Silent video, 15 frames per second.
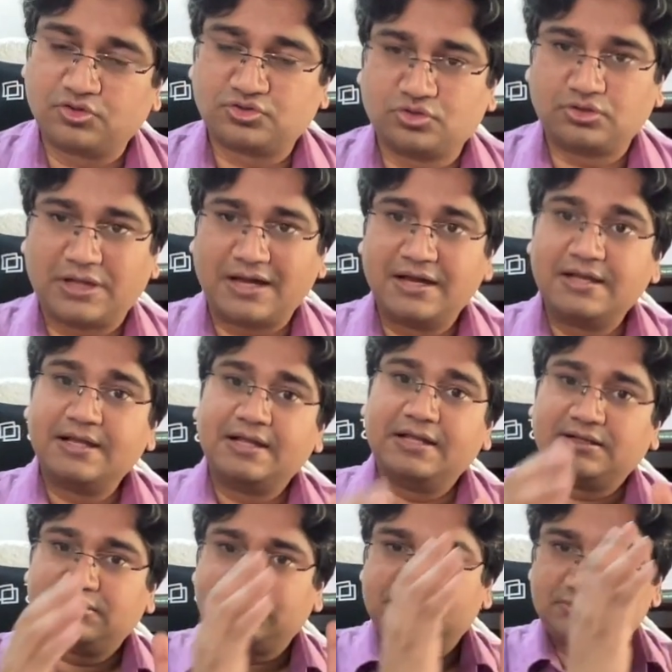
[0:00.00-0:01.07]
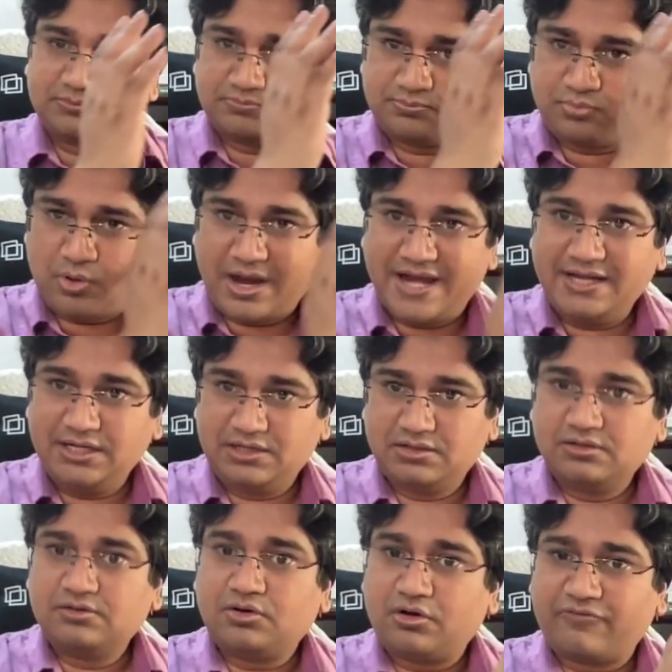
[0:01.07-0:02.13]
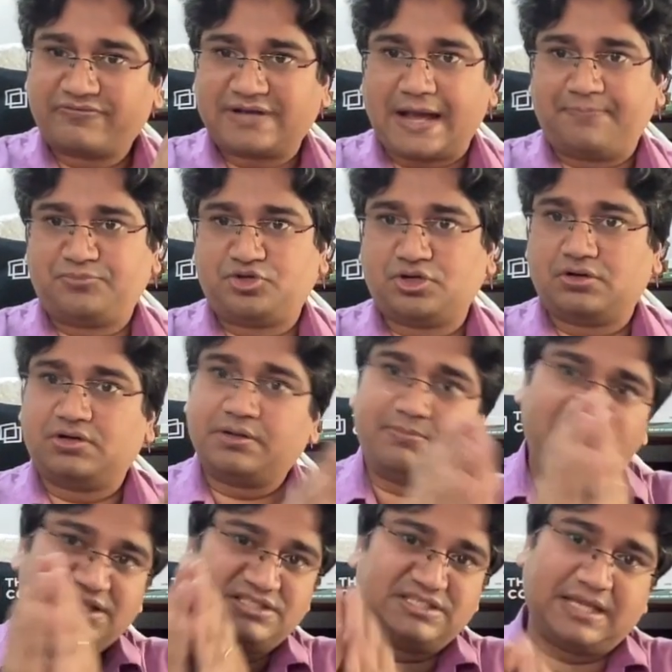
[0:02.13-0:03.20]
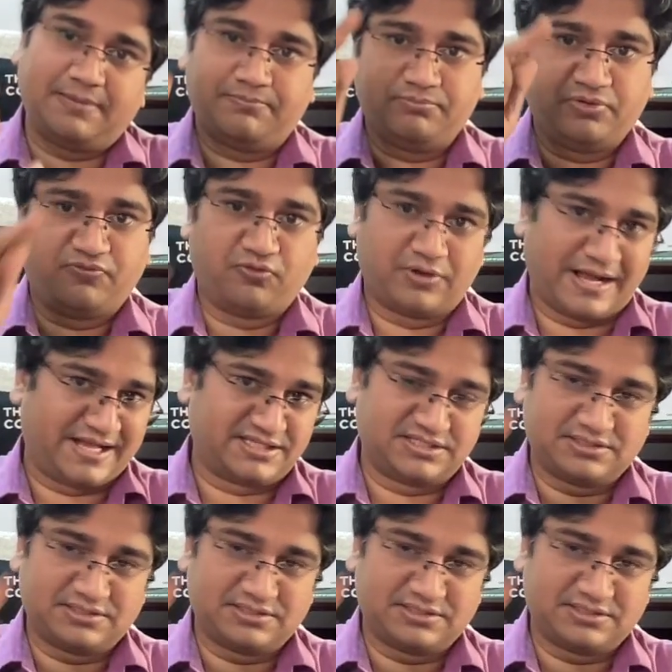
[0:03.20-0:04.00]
So the point of capture remains same before X.